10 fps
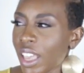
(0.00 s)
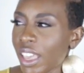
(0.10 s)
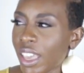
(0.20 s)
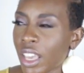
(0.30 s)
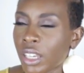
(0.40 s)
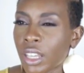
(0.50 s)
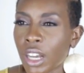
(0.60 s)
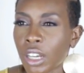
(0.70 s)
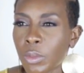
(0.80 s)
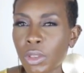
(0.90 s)

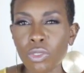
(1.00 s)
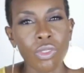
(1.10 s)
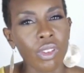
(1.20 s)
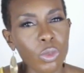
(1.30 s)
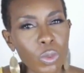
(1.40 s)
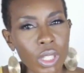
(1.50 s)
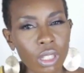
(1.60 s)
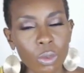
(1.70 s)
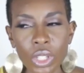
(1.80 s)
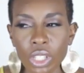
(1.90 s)
And if you've ever run
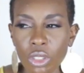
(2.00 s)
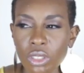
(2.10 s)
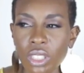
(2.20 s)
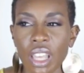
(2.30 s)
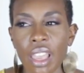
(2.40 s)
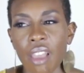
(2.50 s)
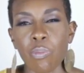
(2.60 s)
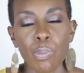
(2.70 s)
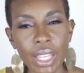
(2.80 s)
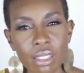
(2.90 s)
in a run, you'll see they have
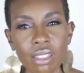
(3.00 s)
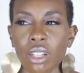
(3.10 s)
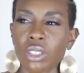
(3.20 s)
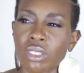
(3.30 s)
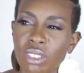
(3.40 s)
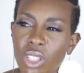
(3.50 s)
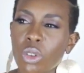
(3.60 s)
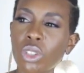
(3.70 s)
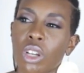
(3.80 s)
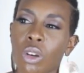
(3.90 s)
pace setters. And
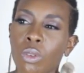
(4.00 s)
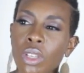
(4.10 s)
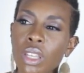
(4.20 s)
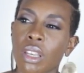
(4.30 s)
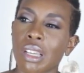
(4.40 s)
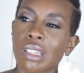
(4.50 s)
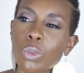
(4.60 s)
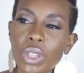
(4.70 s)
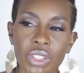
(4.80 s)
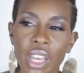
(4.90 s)
so, you know,
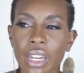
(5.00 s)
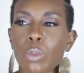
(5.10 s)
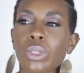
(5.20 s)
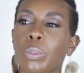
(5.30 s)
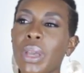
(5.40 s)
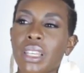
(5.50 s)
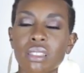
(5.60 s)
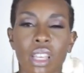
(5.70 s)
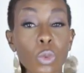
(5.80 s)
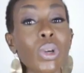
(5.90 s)
whether or not I'm with the
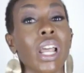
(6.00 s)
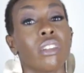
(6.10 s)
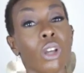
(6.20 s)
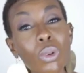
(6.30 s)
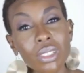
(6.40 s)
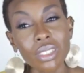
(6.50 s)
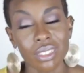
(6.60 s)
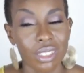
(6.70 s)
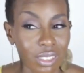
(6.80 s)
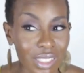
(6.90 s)
pace setter, what I noticed
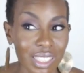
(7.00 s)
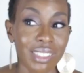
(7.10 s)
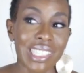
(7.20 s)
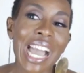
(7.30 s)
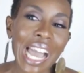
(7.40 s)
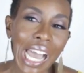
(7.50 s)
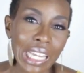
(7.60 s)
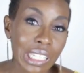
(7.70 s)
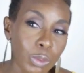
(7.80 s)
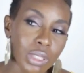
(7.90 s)
is this guy,
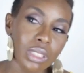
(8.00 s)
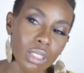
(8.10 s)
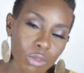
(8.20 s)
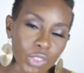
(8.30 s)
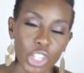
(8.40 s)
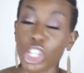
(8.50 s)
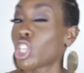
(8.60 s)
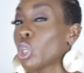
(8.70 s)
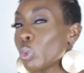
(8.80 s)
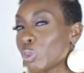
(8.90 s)
and he was a very
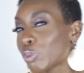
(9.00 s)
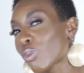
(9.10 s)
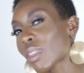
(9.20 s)
cute